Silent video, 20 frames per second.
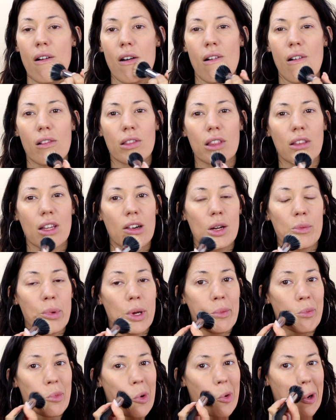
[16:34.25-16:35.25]
a little
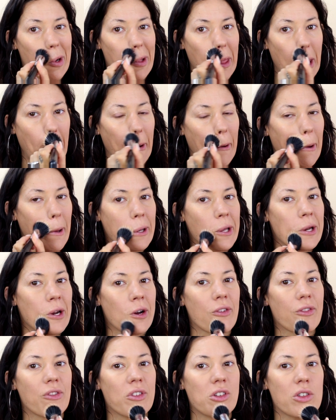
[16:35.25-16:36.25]
bit more than, you
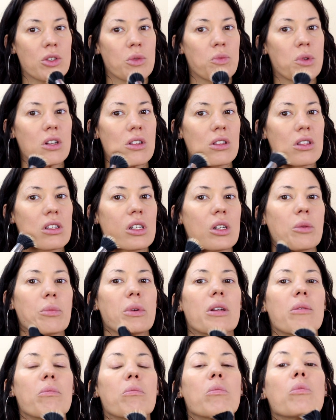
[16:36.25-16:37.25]
know, if you just want a little
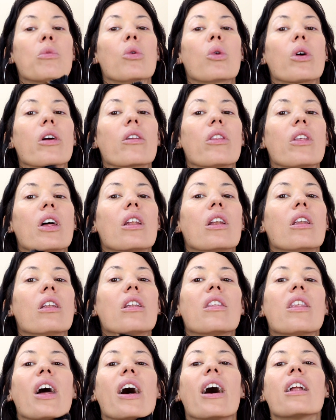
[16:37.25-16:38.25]
bit more
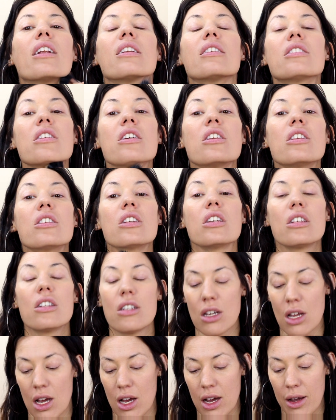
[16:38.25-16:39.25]
than that
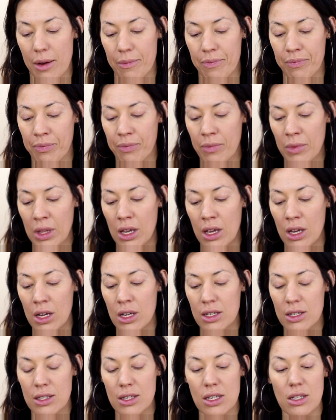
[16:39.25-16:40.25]
tinted
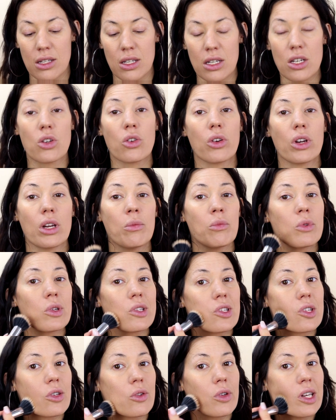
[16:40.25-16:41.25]
CC Cream
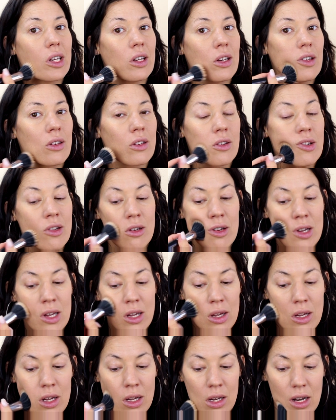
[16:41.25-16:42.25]
was doing,
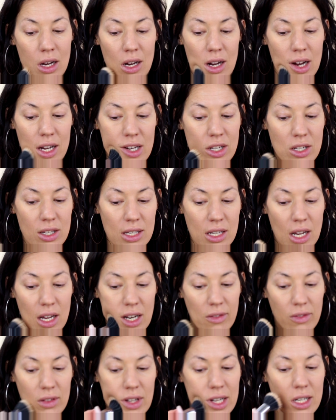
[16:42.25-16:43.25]
I just kind
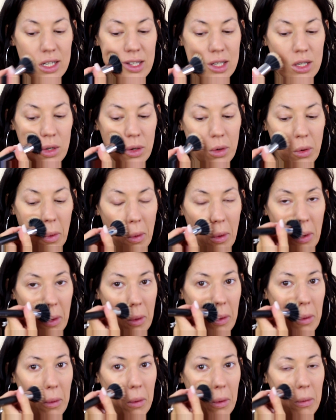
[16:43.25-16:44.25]
of like to
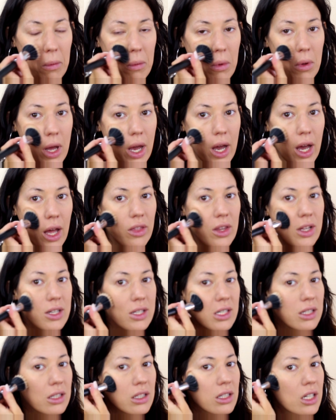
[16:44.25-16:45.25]
add
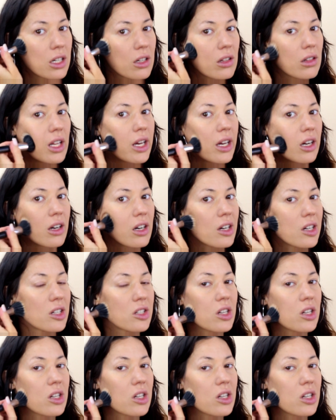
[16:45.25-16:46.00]
this little layer on